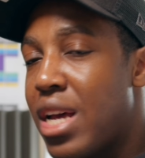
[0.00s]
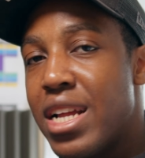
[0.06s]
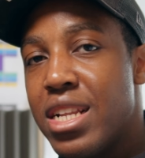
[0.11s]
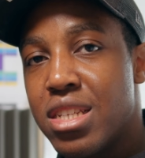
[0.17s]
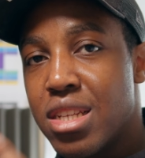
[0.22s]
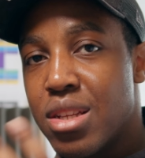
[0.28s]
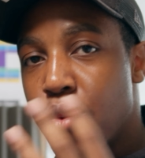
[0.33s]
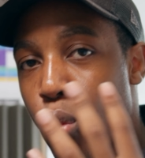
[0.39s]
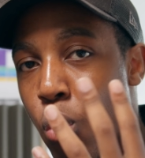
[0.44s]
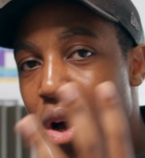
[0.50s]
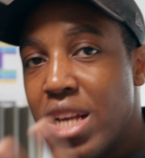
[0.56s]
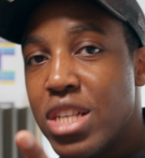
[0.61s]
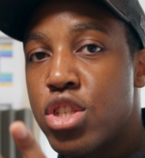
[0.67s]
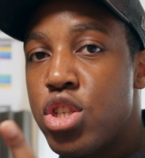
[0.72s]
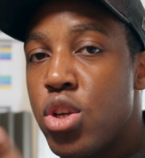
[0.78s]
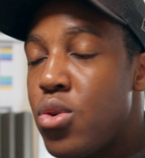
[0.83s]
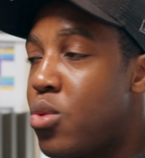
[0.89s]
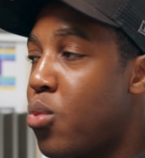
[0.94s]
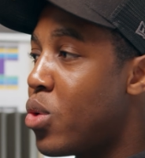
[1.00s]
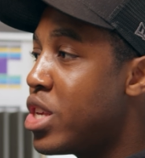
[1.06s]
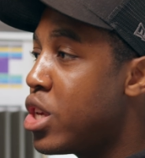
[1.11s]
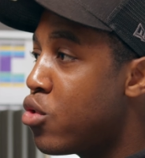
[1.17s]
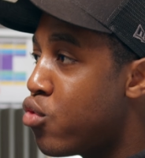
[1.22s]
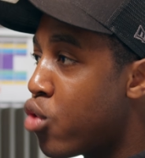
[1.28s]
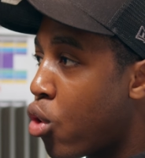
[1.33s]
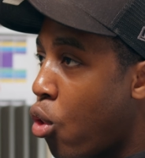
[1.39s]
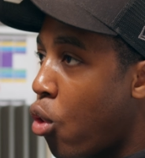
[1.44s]
And what it's doing when
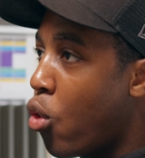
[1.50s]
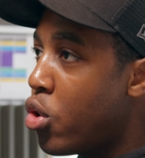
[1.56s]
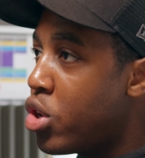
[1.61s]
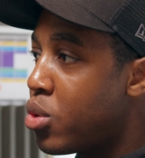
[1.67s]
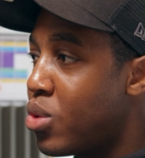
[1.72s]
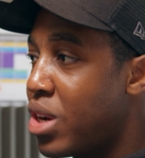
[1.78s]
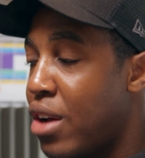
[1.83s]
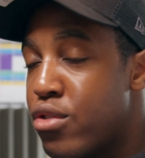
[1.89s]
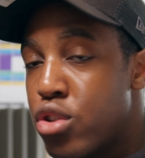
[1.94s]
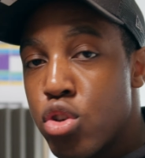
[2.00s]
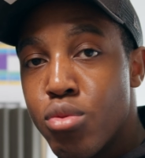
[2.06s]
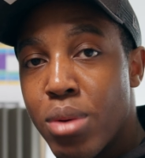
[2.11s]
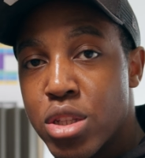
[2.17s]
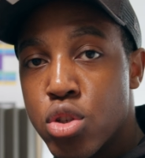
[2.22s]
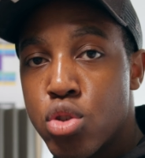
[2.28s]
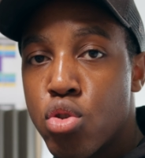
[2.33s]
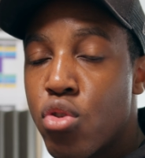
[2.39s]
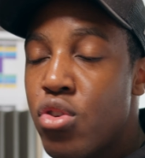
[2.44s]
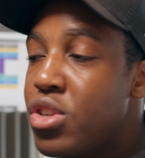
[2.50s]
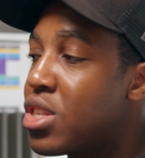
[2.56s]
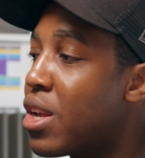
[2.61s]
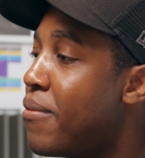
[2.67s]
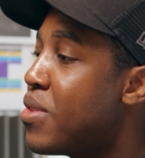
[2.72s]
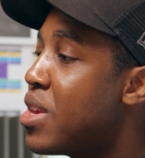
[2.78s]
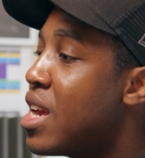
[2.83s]
you record, when I do my tutorials,